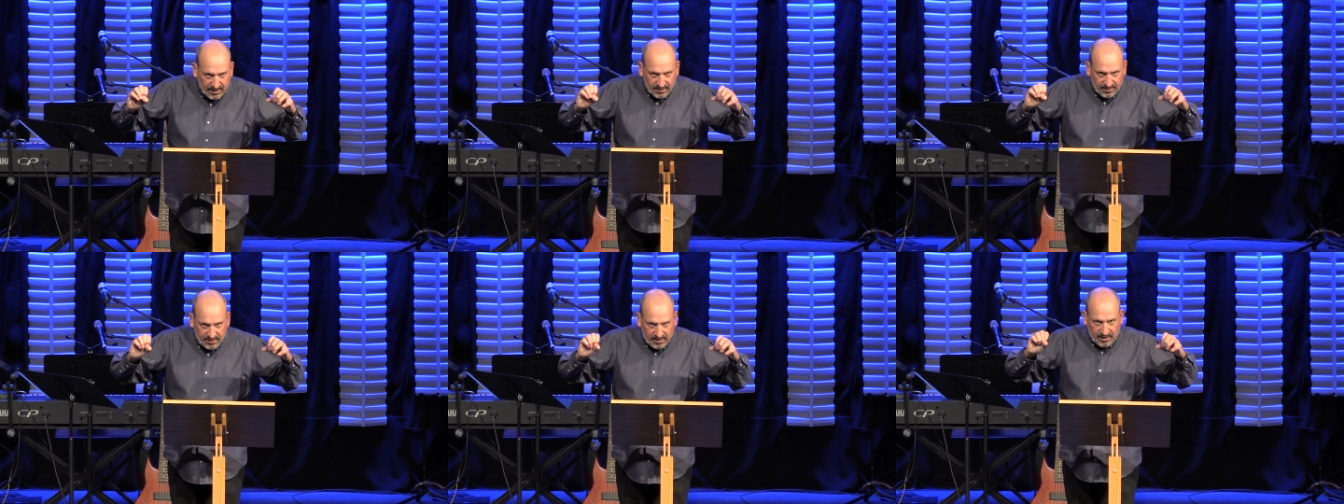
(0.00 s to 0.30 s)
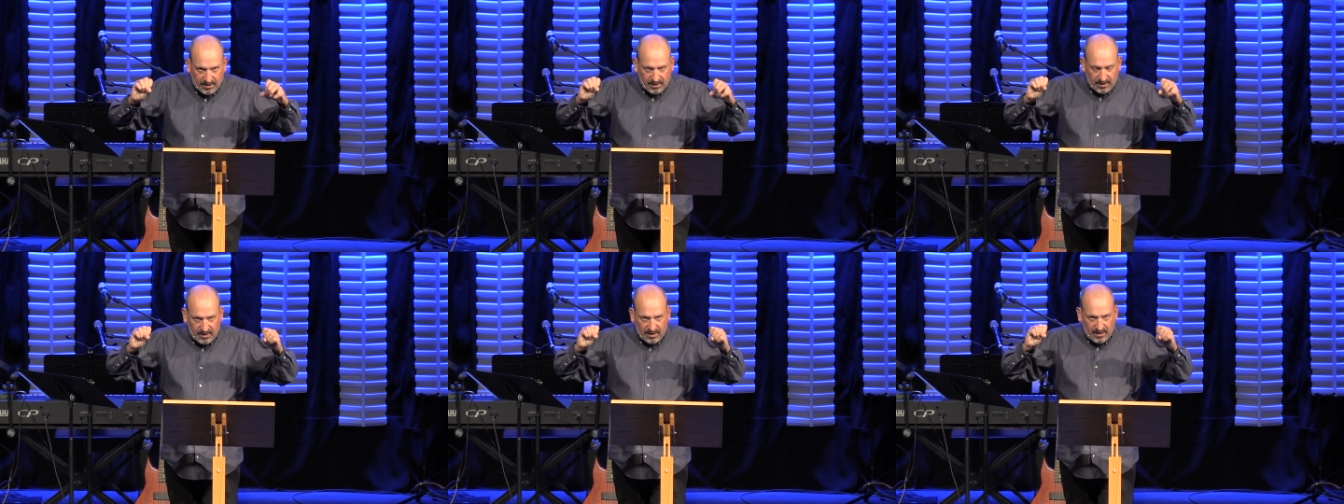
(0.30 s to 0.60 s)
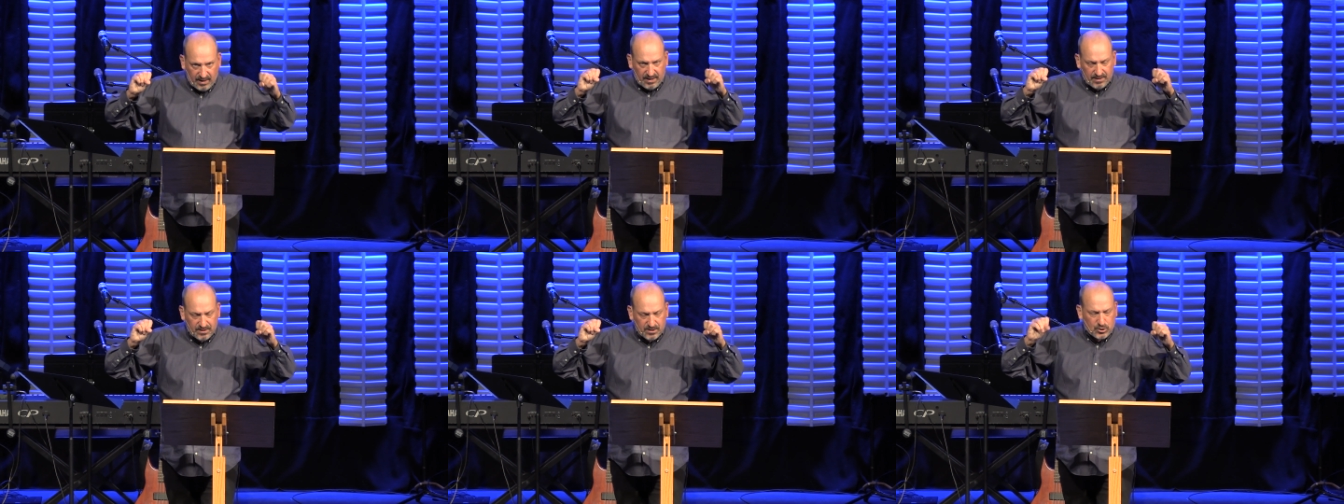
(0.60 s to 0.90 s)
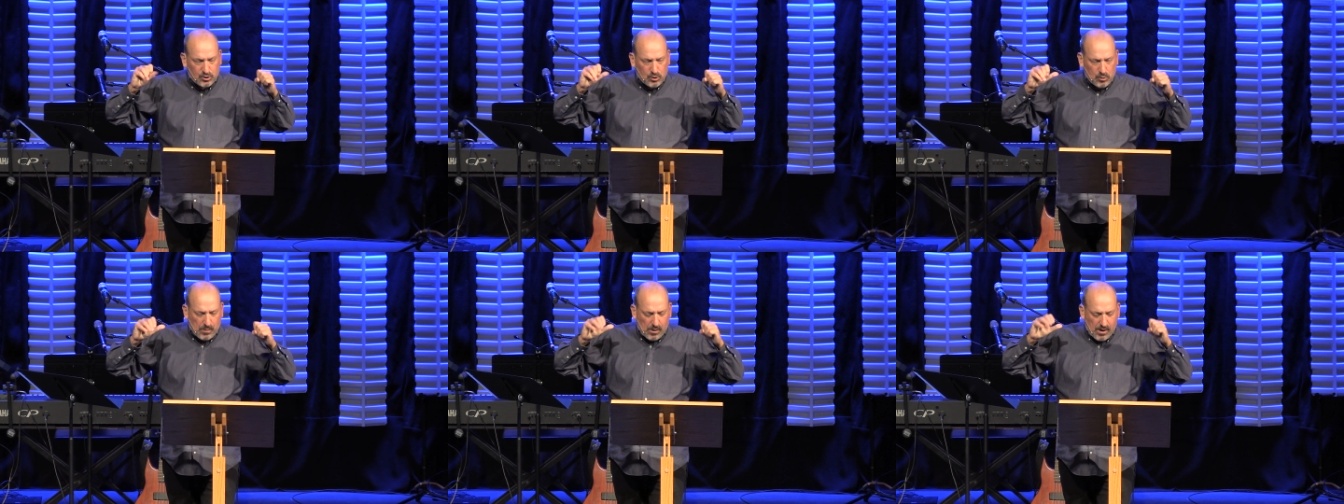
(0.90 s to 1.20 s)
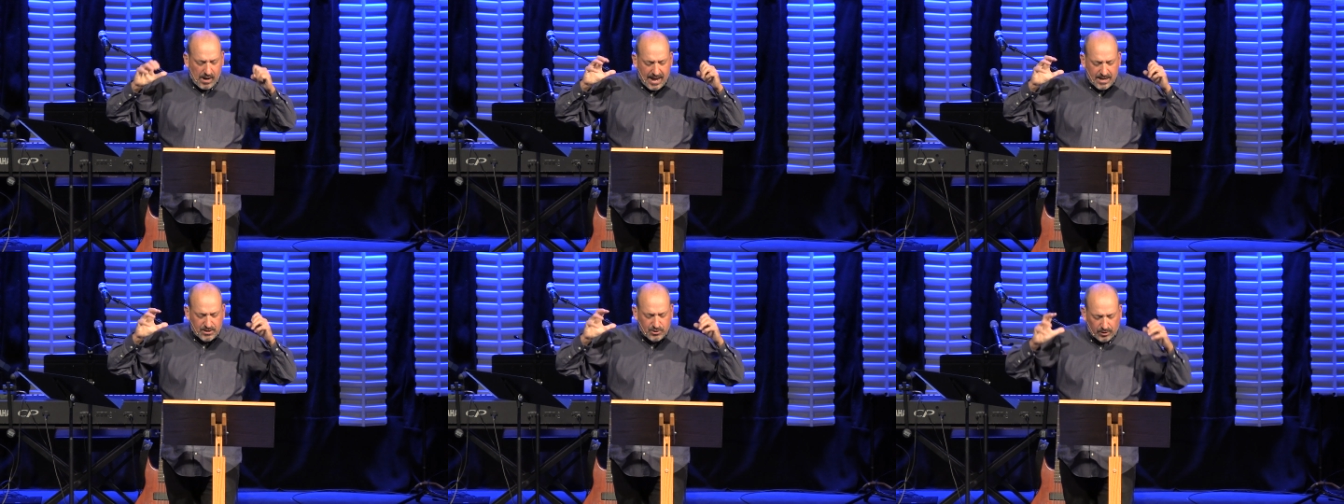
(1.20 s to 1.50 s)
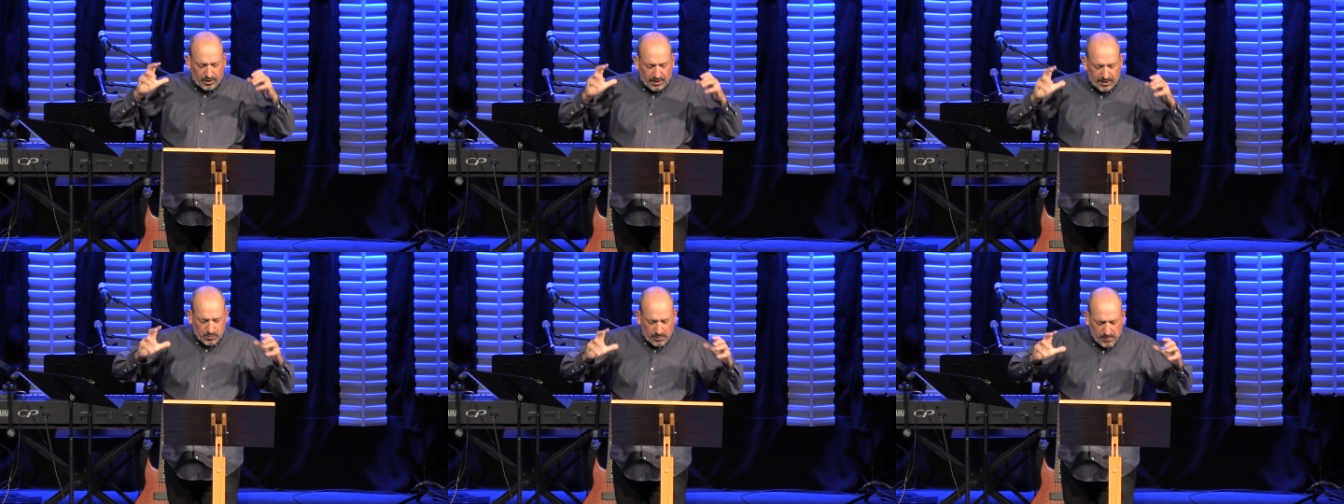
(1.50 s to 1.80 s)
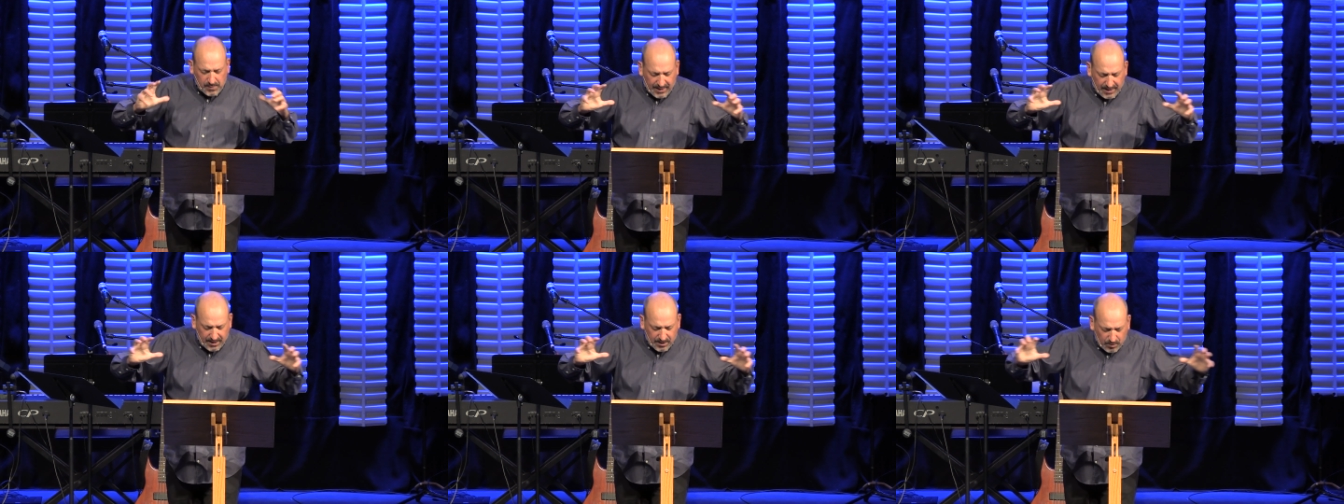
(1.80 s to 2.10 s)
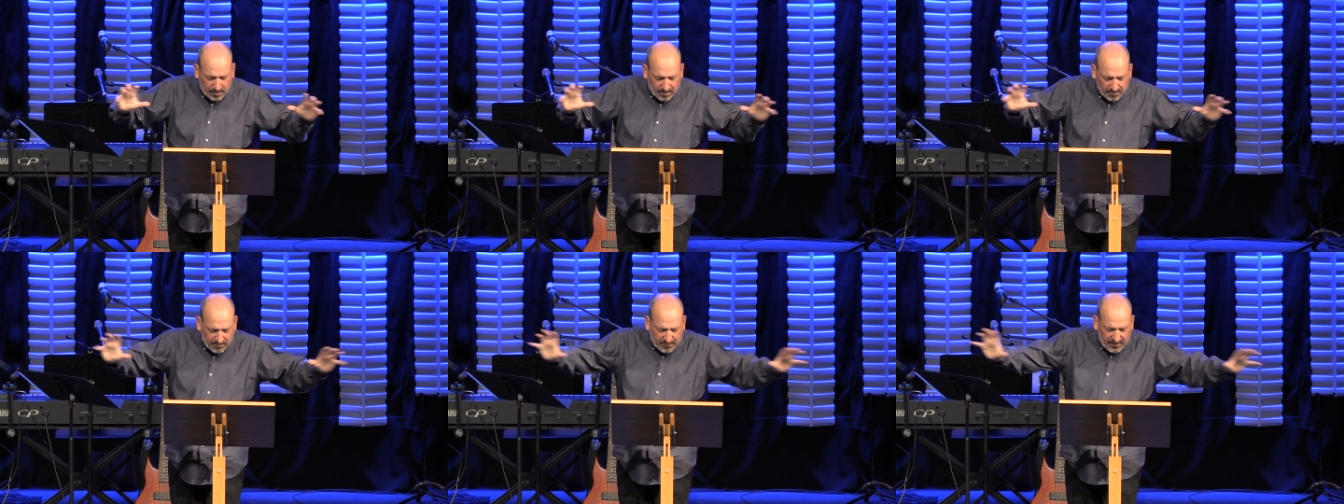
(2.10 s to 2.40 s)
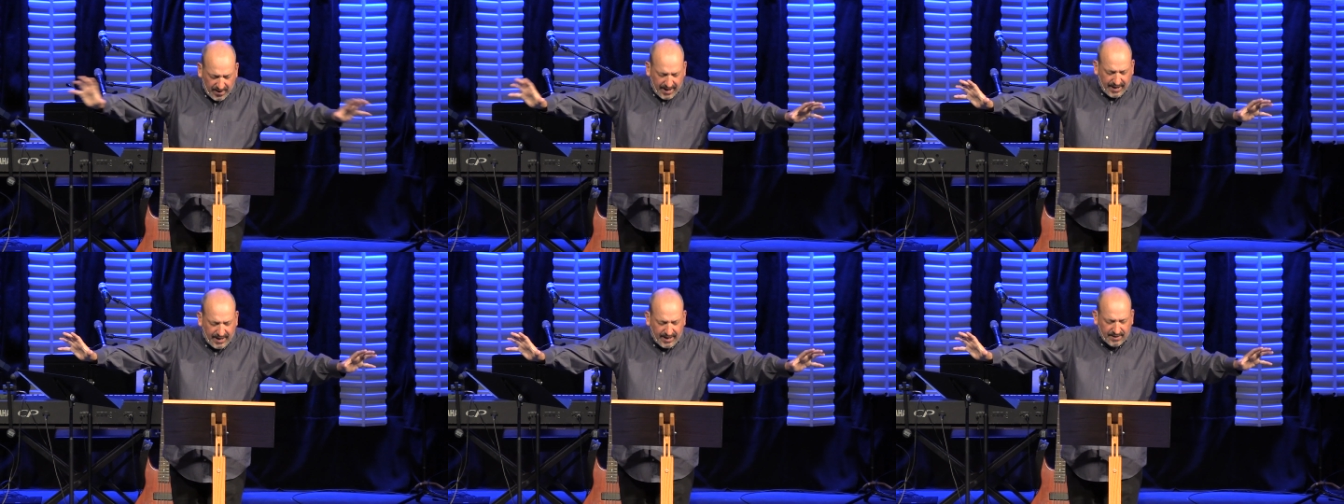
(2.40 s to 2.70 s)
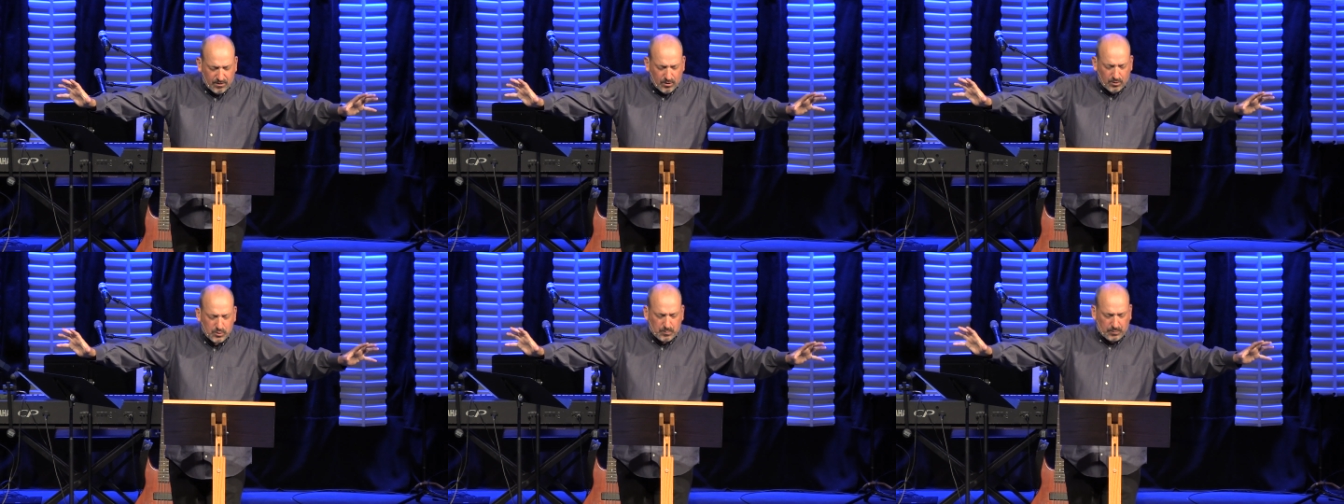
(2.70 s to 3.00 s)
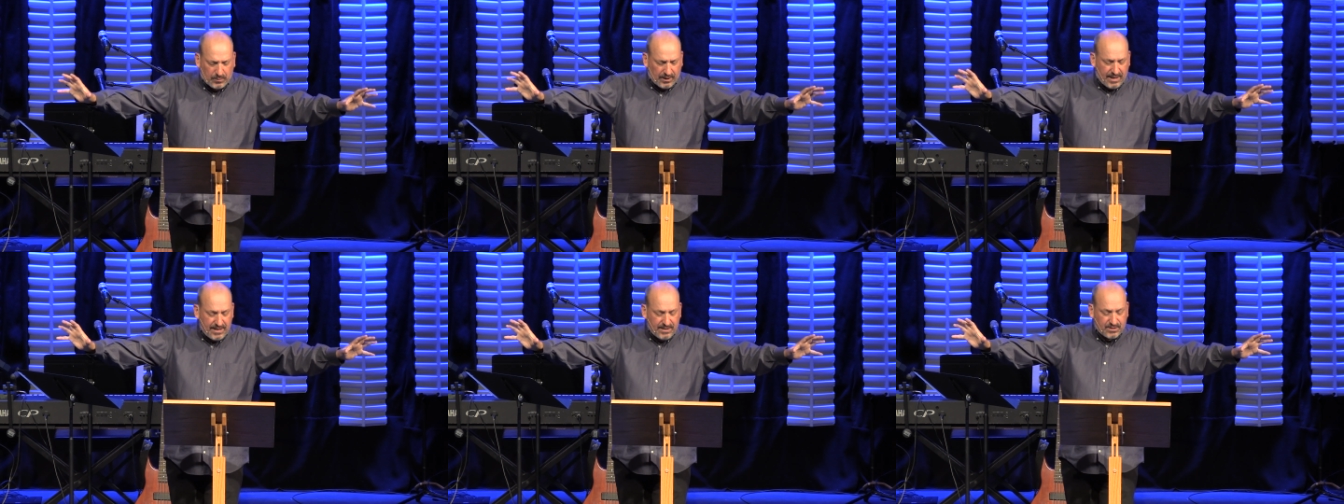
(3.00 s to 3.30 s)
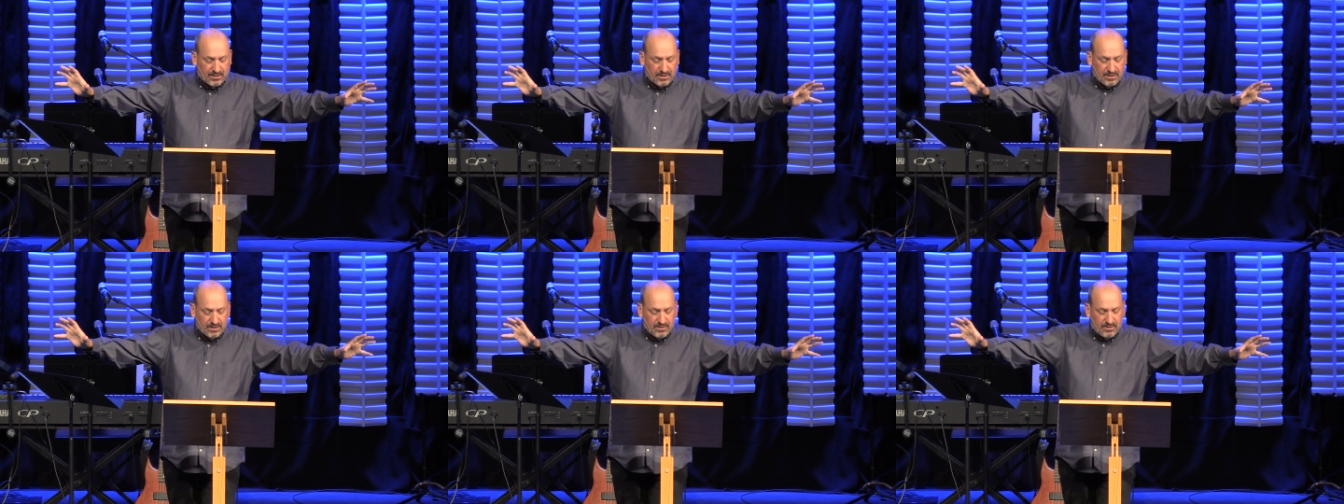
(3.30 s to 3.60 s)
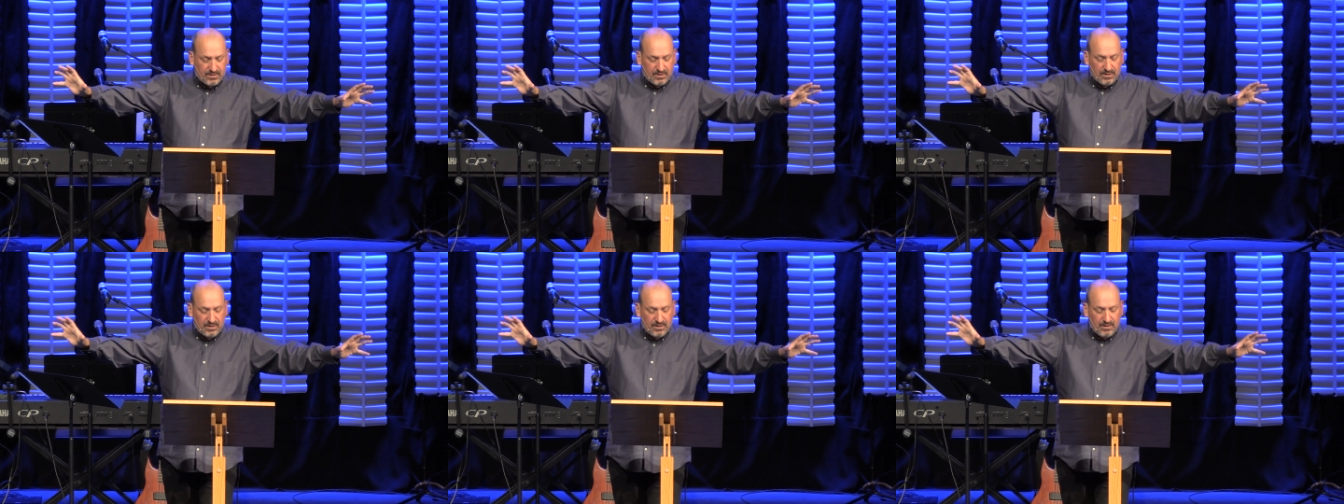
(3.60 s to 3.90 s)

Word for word: the, in the supernatural, as we begin to invade those places,